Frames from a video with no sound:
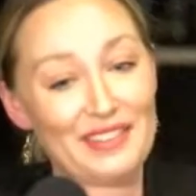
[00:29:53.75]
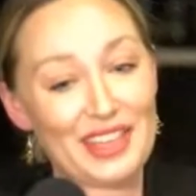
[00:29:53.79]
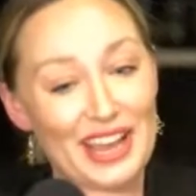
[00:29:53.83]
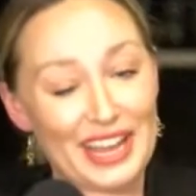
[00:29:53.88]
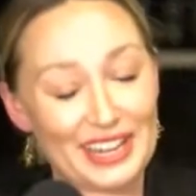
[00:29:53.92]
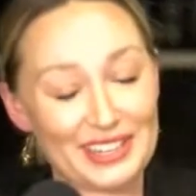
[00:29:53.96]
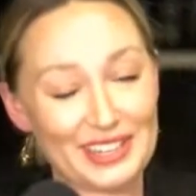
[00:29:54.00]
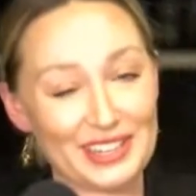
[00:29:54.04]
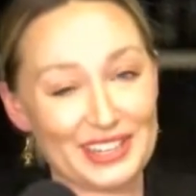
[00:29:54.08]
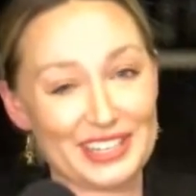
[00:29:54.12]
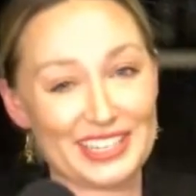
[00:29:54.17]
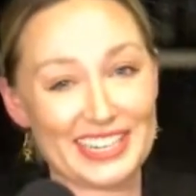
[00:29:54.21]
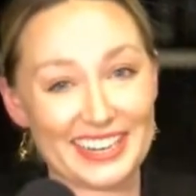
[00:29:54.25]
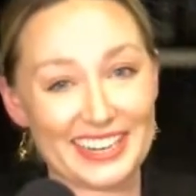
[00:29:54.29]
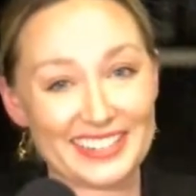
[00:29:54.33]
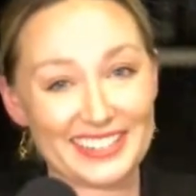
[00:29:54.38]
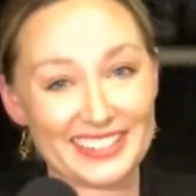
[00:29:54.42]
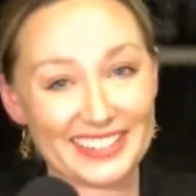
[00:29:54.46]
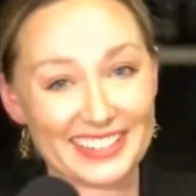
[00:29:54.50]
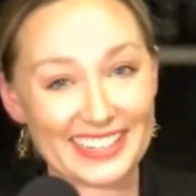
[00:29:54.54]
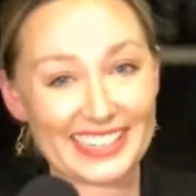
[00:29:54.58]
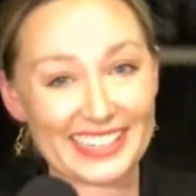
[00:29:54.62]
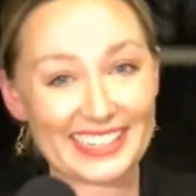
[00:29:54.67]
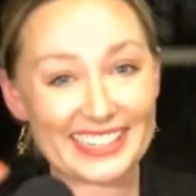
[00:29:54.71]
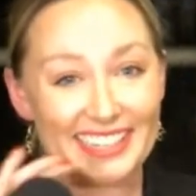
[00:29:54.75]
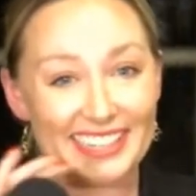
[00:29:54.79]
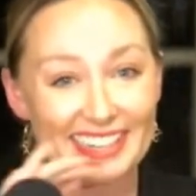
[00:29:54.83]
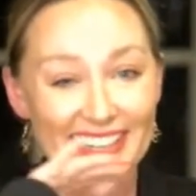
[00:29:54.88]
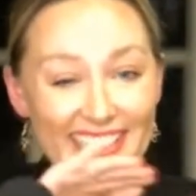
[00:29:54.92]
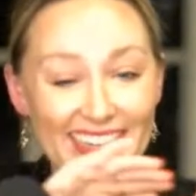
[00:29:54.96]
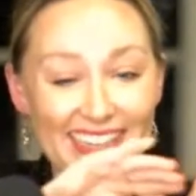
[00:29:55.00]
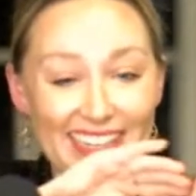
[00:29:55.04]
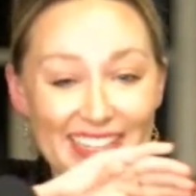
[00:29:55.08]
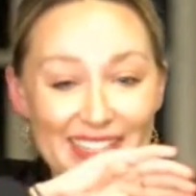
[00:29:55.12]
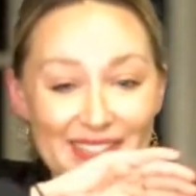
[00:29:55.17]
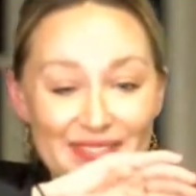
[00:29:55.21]
that trajectory
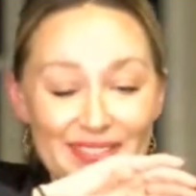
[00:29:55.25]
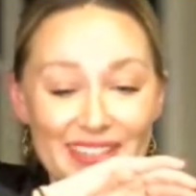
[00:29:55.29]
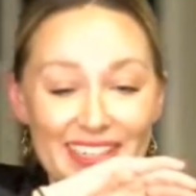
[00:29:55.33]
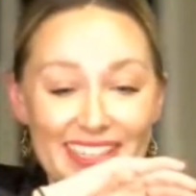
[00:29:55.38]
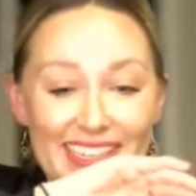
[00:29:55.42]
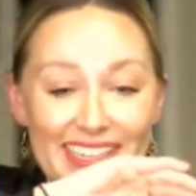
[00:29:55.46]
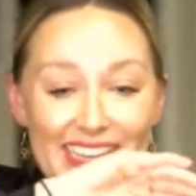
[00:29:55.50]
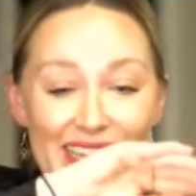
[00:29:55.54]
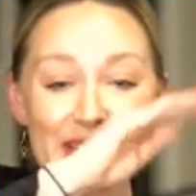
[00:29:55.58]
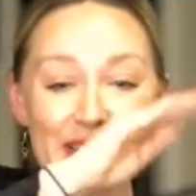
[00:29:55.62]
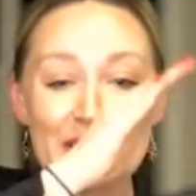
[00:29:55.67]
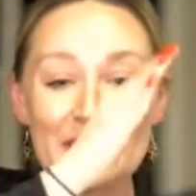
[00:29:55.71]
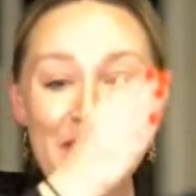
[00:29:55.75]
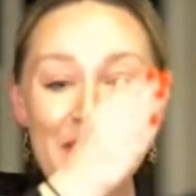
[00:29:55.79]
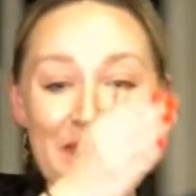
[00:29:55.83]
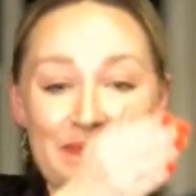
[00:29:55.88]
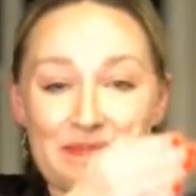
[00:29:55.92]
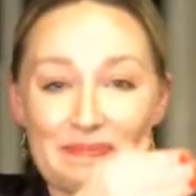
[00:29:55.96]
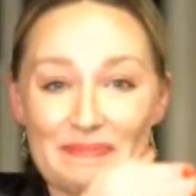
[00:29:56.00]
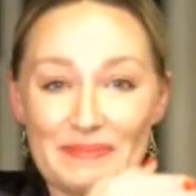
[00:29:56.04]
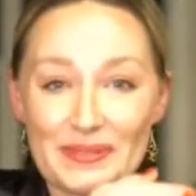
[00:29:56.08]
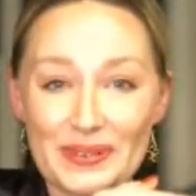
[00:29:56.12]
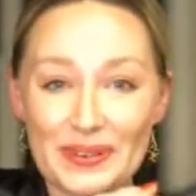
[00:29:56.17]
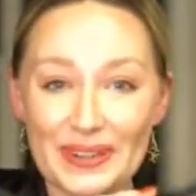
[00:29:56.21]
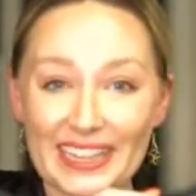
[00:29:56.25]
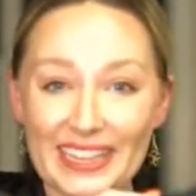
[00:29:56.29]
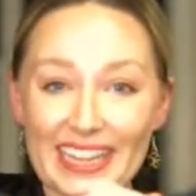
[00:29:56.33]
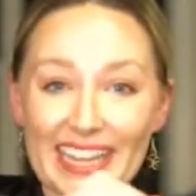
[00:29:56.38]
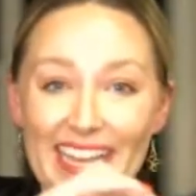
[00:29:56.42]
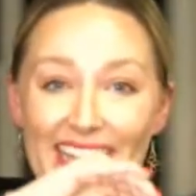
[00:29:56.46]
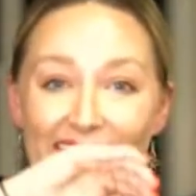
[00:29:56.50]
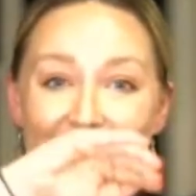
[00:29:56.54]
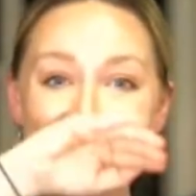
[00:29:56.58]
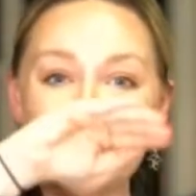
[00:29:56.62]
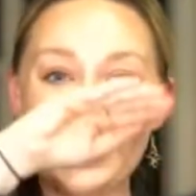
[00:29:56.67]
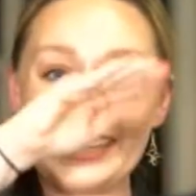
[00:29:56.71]
is really more
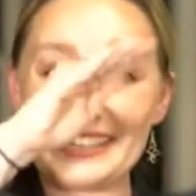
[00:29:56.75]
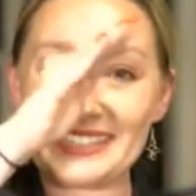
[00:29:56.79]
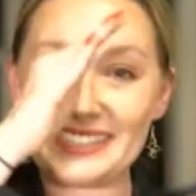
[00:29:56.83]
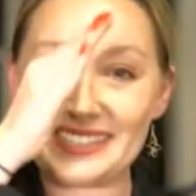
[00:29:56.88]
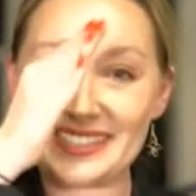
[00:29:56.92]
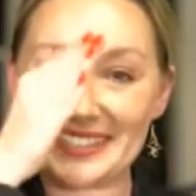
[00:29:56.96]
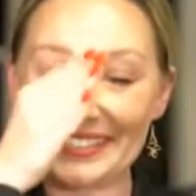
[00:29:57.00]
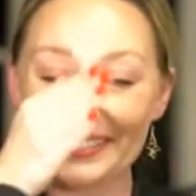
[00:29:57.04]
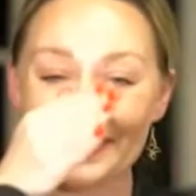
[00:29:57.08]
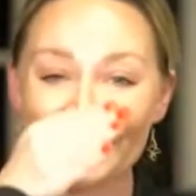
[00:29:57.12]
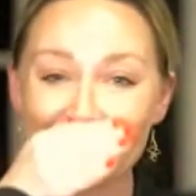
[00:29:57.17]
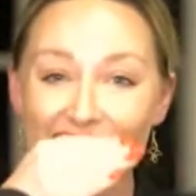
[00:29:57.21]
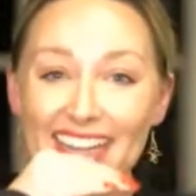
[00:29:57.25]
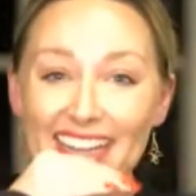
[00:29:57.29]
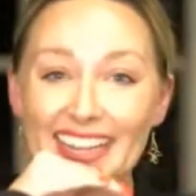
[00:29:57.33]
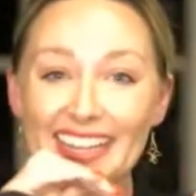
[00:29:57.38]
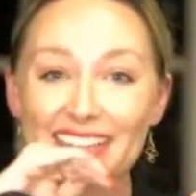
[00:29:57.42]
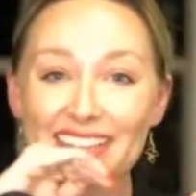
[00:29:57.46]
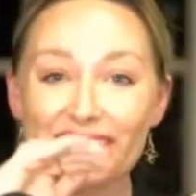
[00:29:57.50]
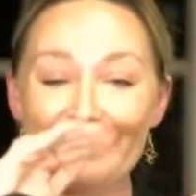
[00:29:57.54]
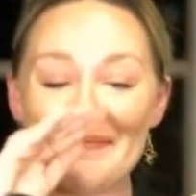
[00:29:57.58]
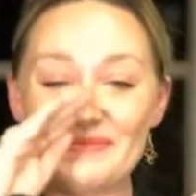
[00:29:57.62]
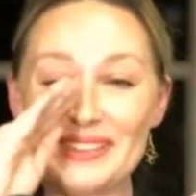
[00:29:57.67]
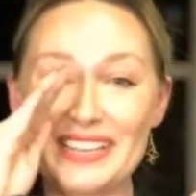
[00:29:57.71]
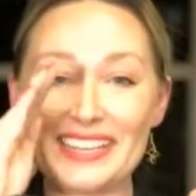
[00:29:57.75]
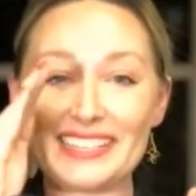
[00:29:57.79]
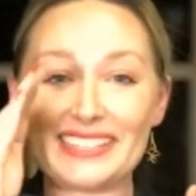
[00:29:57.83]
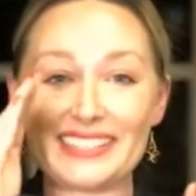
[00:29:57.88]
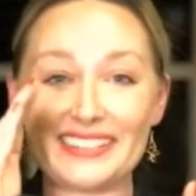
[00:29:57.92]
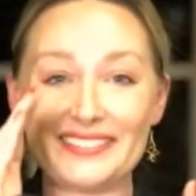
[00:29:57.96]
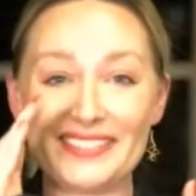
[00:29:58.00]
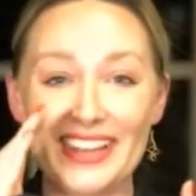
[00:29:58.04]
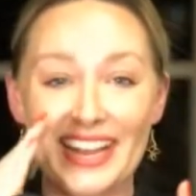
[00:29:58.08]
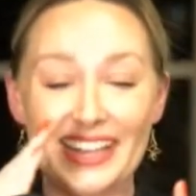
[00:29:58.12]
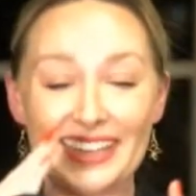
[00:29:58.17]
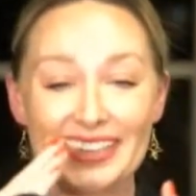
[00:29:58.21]
like this, right? Peaks
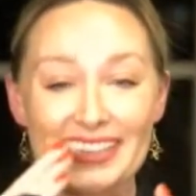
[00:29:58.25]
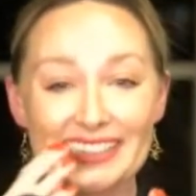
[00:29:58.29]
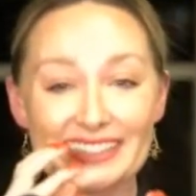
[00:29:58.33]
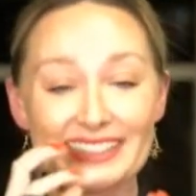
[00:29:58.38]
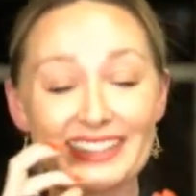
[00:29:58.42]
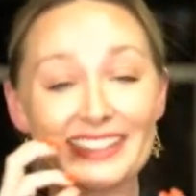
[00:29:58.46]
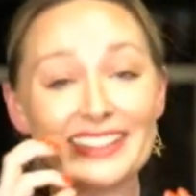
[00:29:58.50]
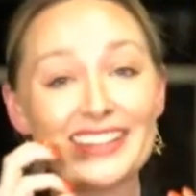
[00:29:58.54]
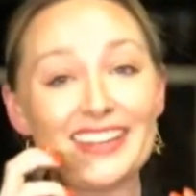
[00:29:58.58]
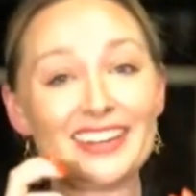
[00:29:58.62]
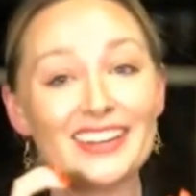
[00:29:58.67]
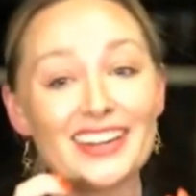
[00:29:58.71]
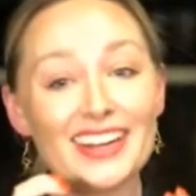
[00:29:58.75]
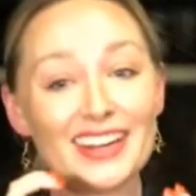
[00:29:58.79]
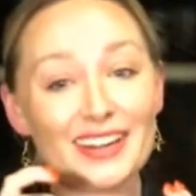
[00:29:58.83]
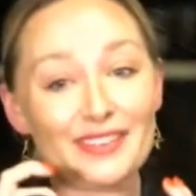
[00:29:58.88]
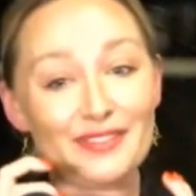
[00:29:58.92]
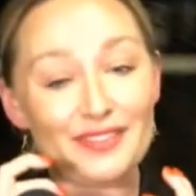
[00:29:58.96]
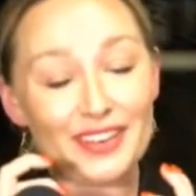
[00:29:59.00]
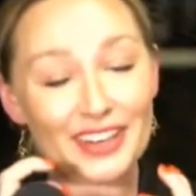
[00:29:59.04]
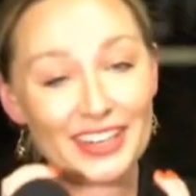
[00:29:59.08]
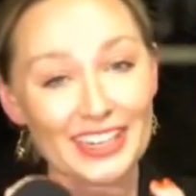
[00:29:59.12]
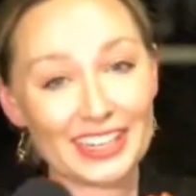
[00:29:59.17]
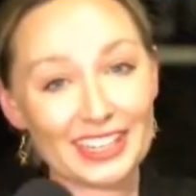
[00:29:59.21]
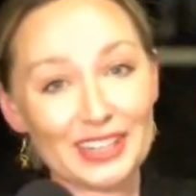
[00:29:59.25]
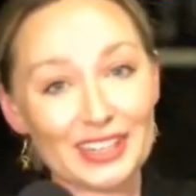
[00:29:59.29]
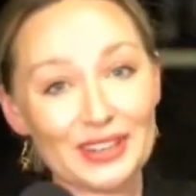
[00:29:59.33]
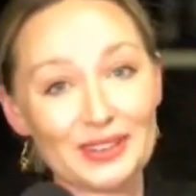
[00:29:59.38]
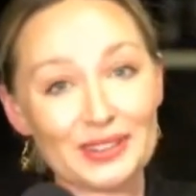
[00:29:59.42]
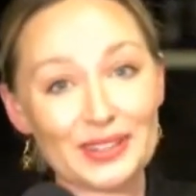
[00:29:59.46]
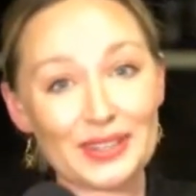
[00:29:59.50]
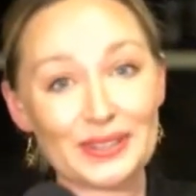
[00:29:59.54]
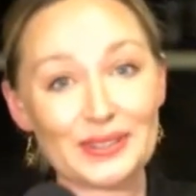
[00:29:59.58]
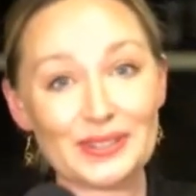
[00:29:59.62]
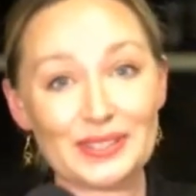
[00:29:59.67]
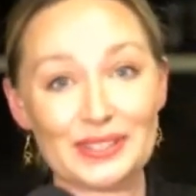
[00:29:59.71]
and valleys. And there are very low
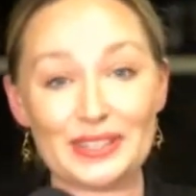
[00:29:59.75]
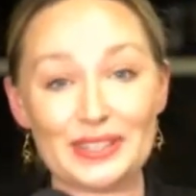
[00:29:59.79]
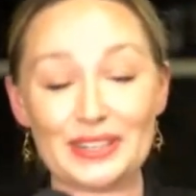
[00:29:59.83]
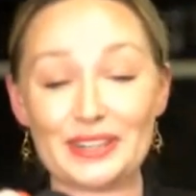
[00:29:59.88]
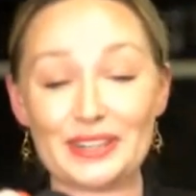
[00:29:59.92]
lows and there are